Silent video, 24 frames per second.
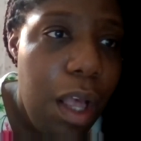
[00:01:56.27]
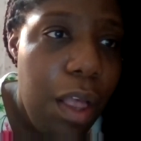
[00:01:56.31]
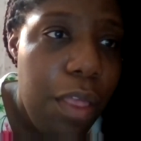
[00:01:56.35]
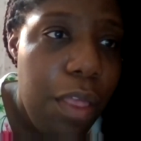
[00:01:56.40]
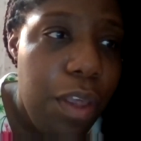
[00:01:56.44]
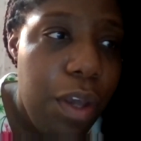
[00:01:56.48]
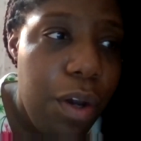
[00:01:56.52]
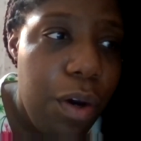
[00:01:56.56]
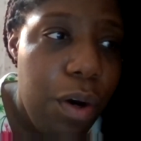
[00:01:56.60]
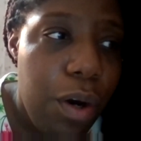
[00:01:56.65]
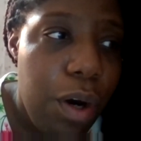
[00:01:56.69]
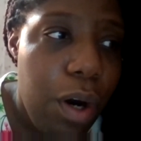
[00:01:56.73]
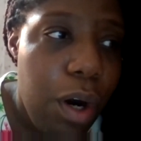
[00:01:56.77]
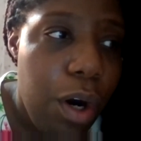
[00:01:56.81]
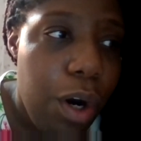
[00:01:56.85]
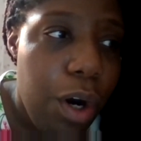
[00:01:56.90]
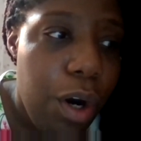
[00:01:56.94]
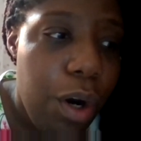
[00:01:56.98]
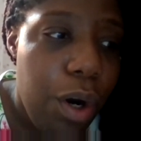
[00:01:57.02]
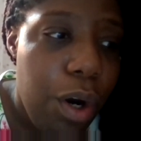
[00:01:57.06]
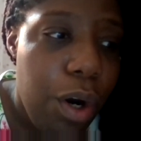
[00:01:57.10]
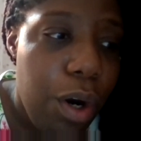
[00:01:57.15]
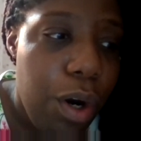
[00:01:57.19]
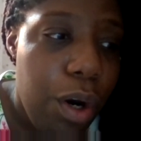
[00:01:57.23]
There
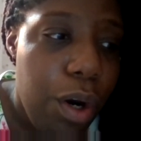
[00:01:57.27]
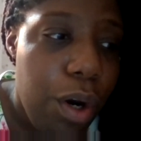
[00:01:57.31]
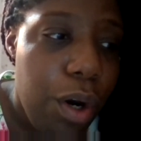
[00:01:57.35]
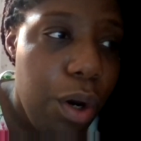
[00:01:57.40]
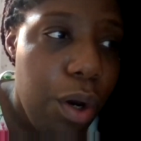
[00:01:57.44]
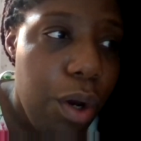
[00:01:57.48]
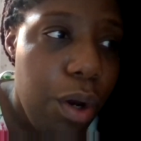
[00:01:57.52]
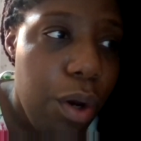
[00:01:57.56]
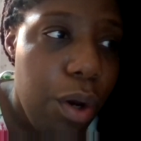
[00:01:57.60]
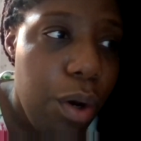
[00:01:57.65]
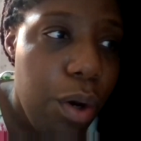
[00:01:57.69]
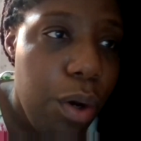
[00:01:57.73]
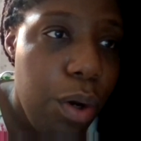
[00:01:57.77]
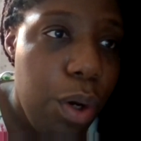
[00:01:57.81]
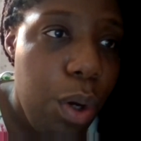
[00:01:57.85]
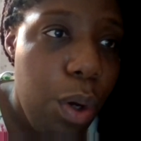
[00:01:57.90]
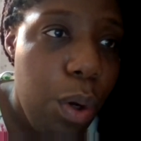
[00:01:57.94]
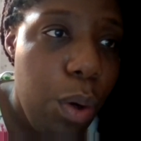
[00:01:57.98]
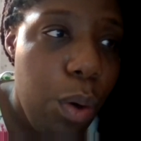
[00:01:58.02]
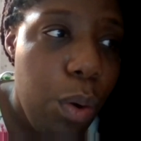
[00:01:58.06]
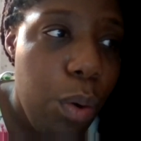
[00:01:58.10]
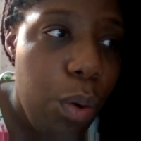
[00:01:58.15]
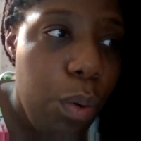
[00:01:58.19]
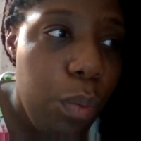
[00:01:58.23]
are
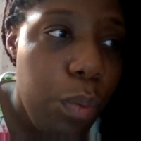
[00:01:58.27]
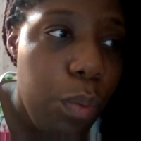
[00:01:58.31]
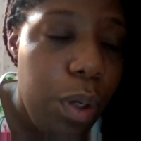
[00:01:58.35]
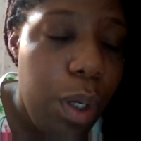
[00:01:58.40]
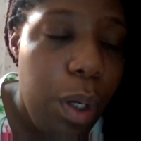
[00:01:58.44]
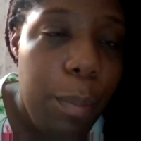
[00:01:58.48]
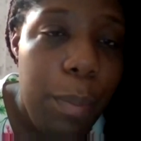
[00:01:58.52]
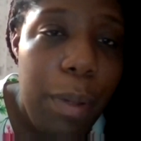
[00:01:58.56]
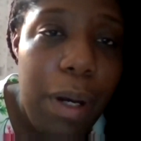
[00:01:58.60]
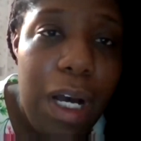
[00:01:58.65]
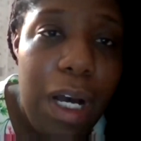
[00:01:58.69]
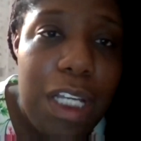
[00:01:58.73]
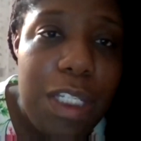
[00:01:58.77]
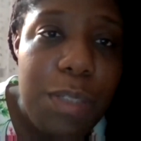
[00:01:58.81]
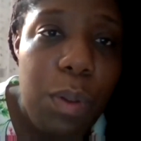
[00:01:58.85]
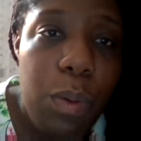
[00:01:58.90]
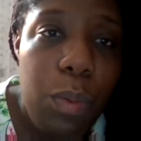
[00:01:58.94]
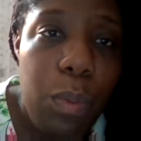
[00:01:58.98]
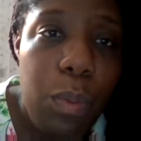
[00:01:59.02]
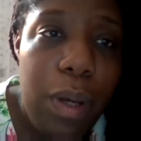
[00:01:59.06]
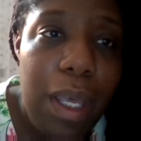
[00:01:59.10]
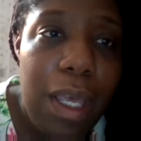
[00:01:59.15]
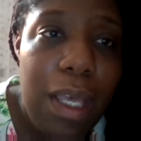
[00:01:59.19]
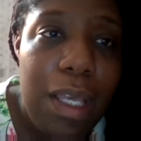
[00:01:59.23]
no real possible
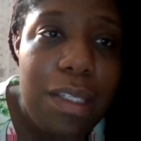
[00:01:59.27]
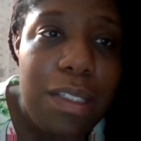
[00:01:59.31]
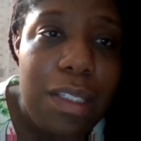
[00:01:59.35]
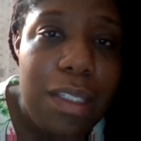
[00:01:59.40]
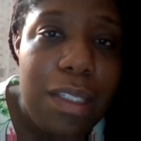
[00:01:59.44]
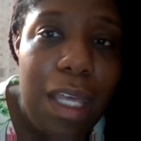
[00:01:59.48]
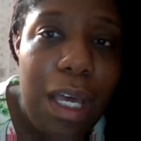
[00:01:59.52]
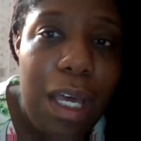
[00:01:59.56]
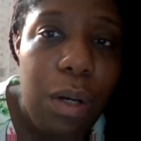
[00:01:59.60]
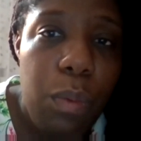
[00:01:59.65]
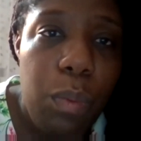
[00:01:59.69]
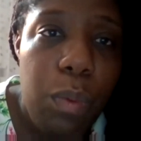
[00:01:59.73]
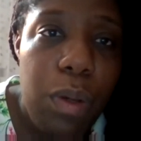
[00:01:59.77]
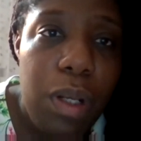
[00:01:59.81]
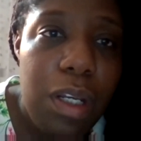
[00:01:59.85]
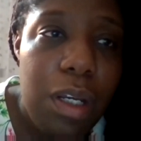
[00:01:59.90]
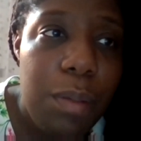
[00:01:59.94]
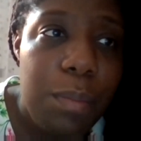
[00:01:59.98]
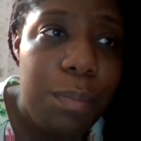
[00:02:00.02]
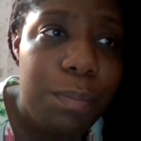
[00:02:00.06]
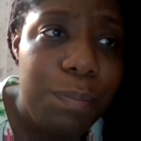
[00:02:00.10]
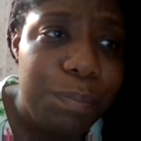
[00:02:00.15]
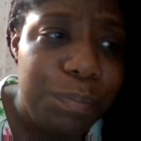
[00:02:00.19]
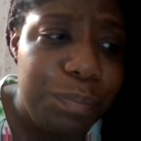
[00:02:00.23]
ways that
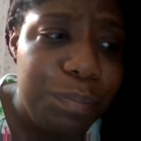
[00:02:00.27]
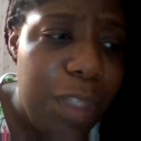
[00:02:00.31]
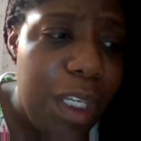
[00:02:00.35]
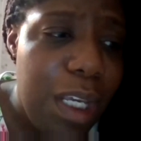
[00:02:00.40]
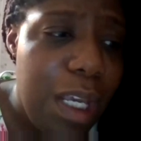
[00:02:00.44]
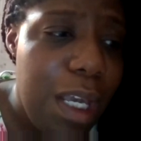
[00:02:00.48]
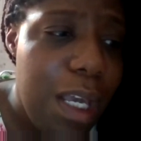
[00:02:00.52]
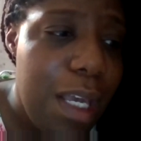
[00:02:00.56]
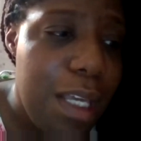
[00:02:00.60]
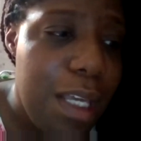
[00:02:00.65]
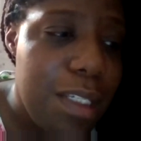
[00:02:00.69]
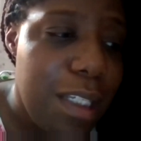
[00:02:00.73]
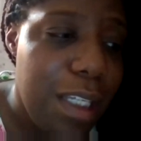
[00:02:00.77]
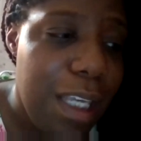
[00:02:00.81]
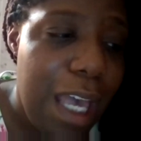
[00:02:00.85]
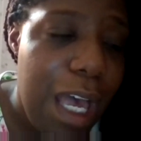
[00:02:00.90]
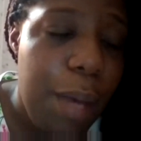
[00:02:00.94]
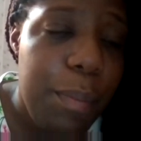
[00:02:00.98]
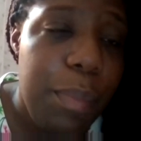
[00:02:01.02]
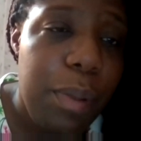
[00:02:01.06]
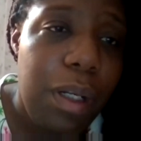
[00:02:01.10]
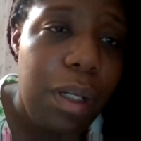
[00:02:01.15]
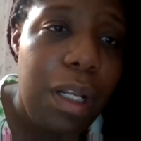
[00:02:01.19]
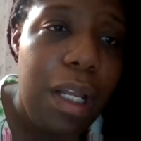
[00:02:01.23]
Willimantic is
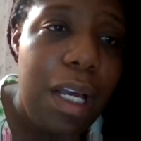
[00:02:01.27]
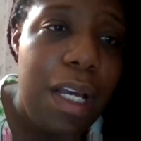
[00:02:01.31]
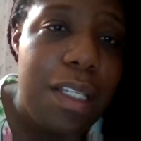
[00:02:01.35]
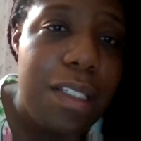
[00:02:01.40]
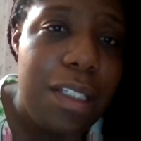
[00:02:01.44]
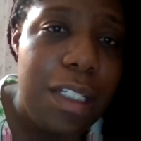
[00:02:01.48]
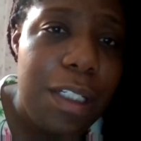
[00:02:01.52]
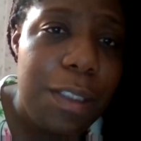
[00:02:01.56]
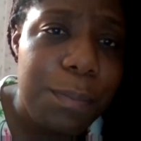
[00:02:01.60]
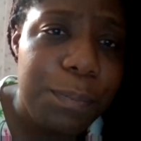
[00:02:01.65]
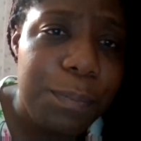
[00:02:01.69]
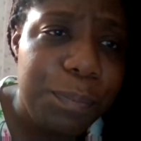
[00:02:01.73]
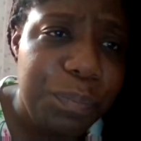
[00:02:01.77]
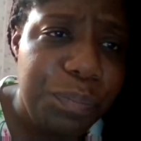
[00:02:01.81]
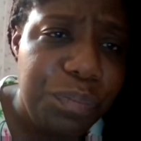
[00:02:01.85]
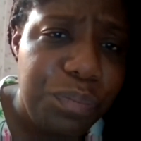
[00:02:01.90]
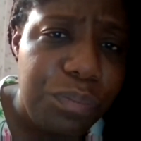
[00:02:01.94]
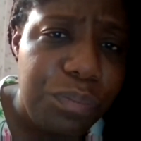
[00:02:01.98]
capitalizing